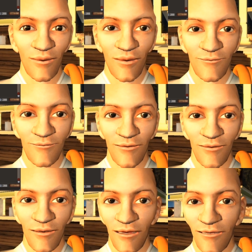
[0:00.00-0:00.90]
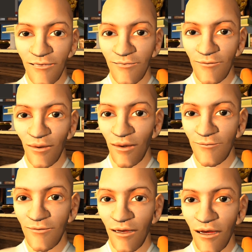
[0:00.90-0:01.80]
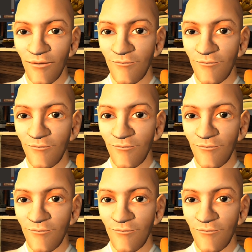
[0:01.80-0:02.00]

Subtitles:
I don't know, perhaps it still does, probably not.